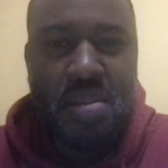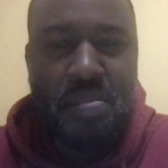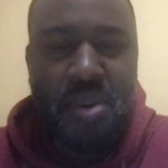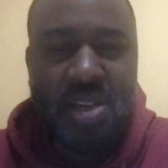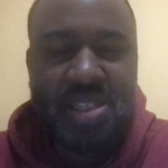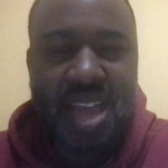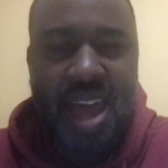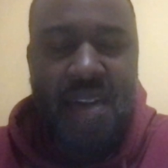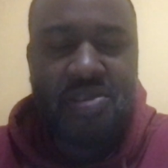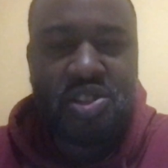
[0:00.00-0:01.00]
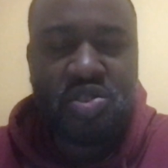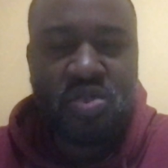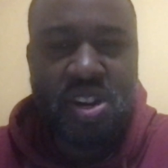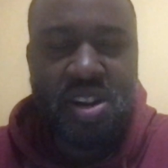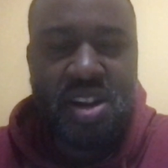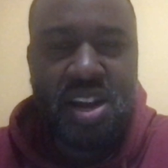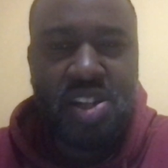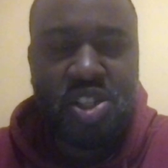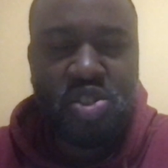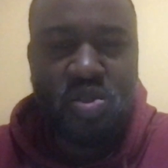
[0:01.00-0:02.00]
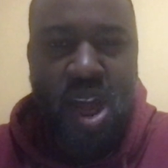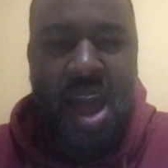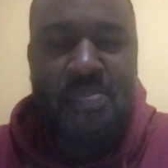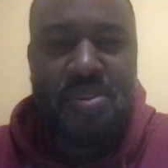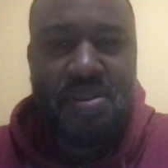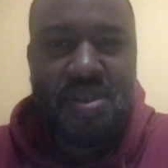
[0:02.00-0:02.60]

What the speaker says: must have triggered a trap,